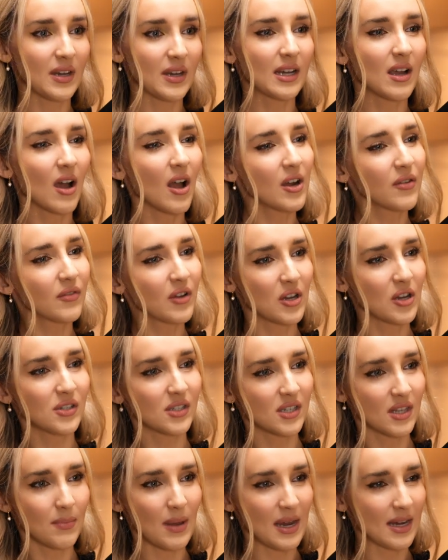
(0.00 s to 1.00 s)
It kind of goes
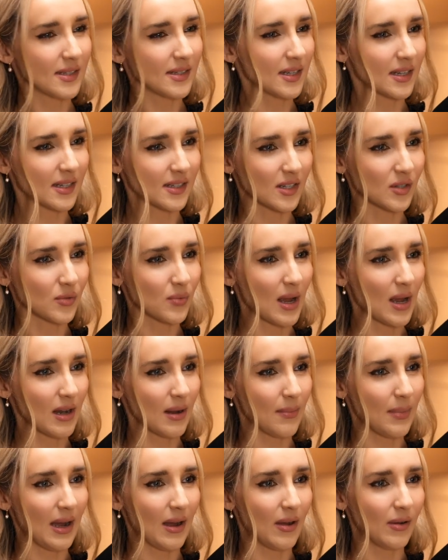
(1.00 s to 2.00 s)
to the basics as well
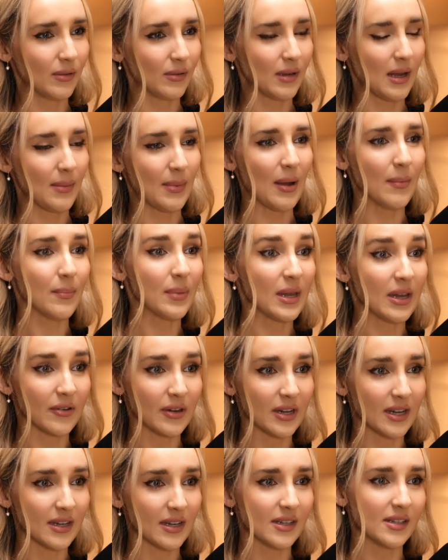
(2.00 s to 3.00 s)
about
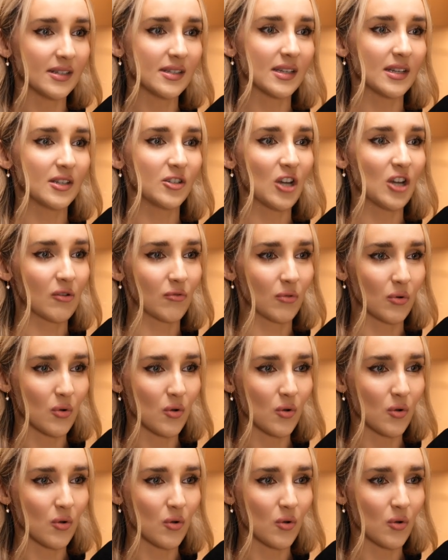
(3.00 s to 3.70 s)
periods and general